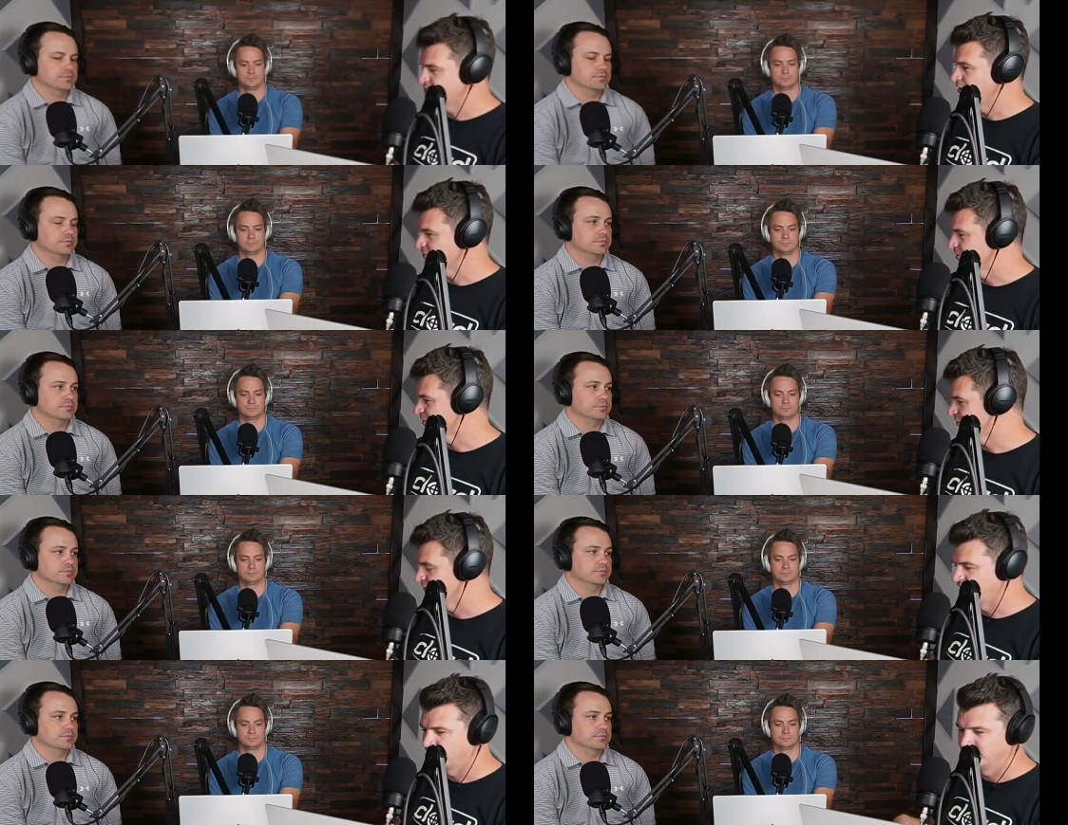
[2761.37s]
Speaker 1: a product marketer
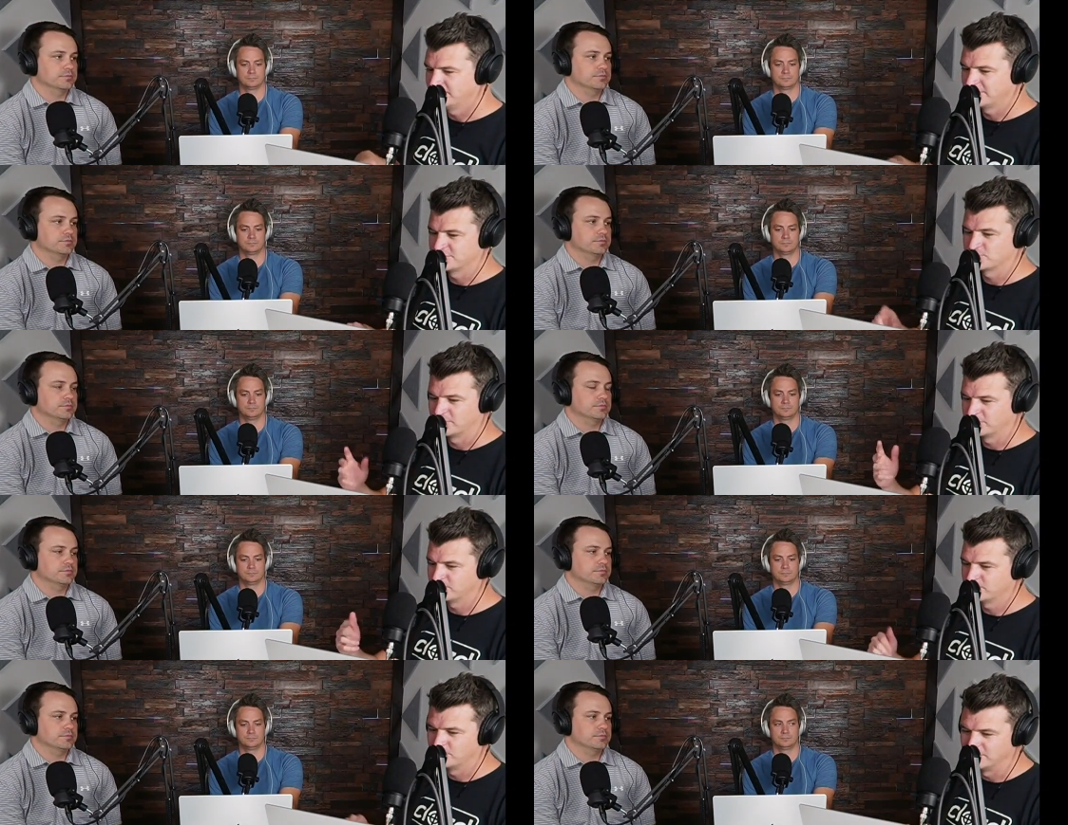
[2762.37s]
there. And I just want to
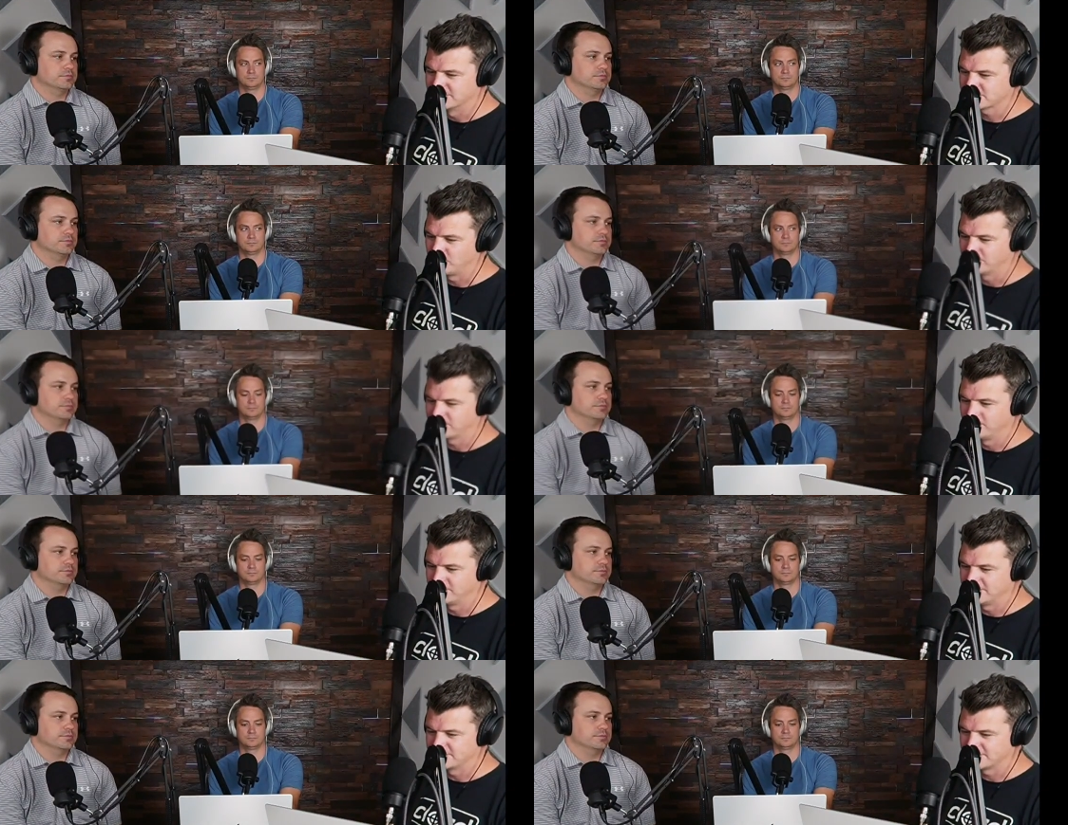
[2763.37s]
read this quote from him.
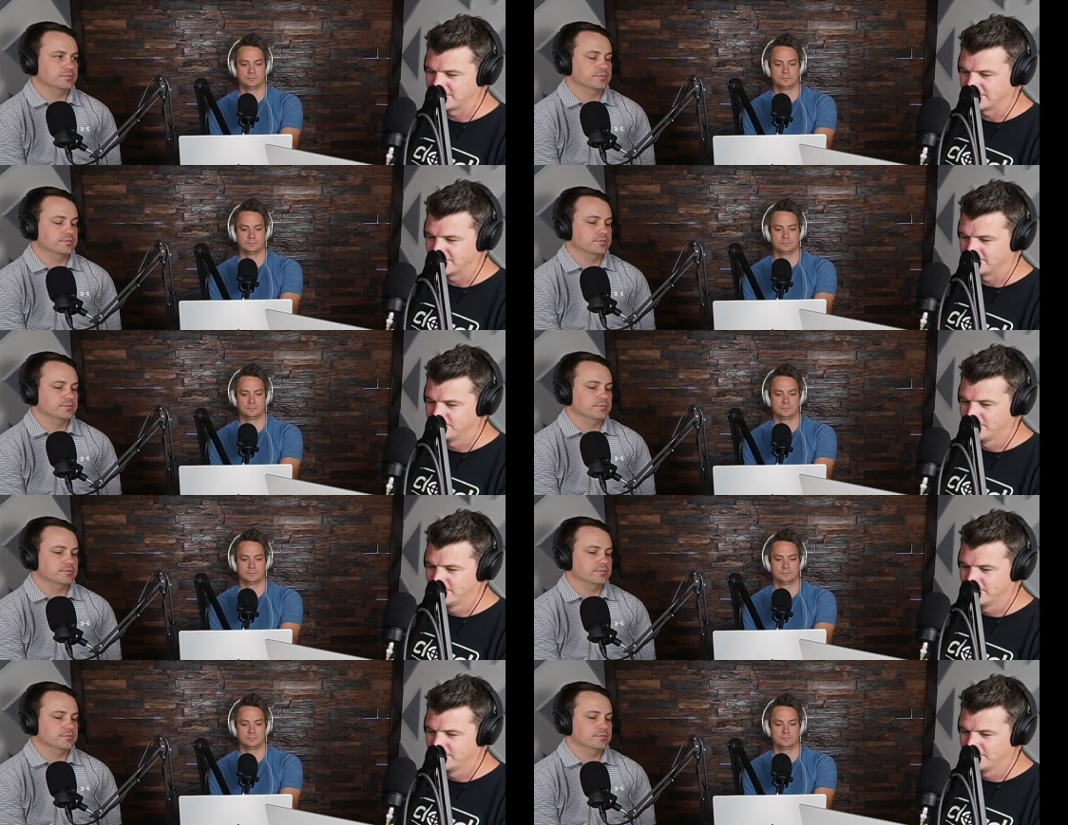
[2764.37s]
He said, um,